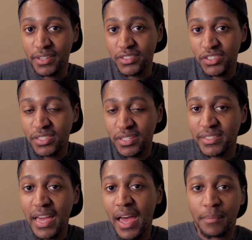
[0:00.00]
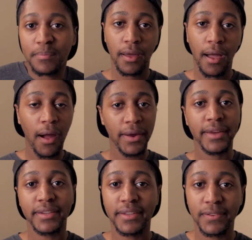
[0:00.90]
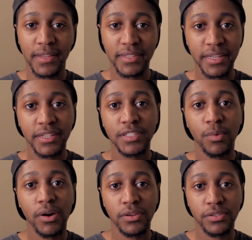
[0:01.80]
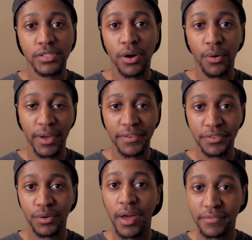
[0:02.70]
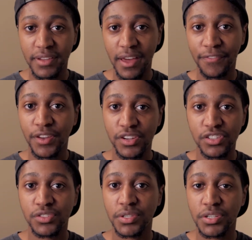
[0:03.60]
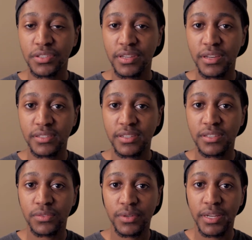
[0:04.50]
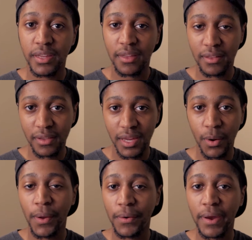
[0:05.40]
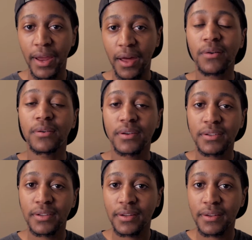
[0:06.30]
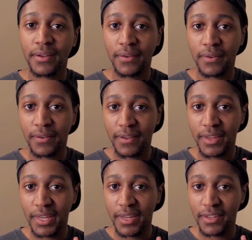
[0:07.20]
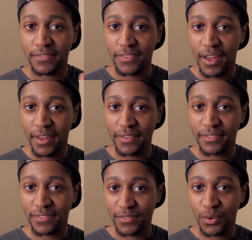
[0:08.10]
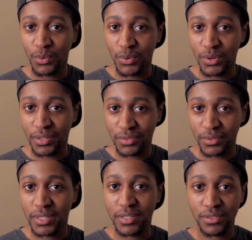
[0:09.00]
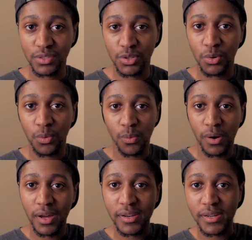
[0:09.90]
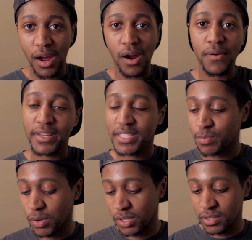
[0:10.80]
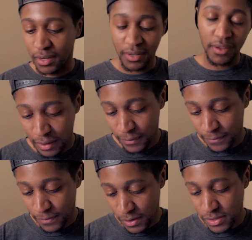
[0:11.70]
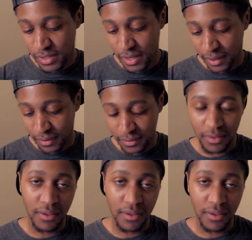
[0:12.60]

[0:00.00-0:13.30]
it's just a good time. Alright, let's get into spoilers. So if you have not finished Stranger Things Season 3, click away right now. And 5, 4, 3, 2, 1. Alright, spoiler talk. First thing,